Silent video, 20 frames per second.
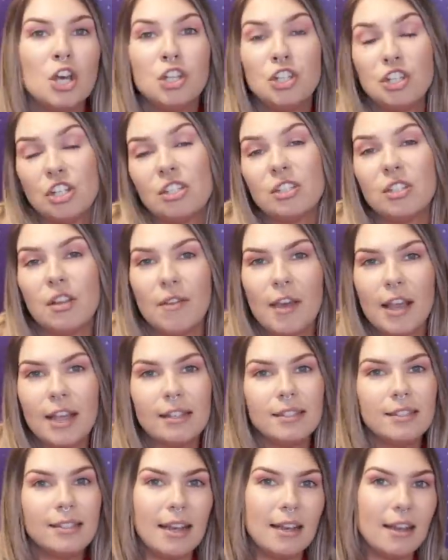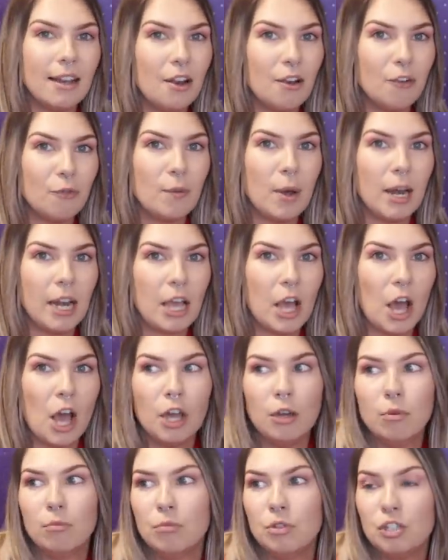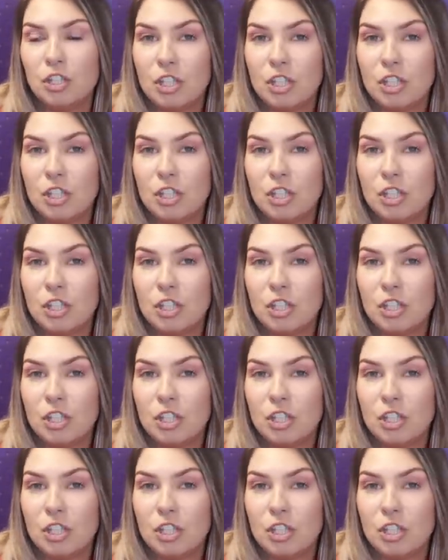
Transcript: just so they can send enough money home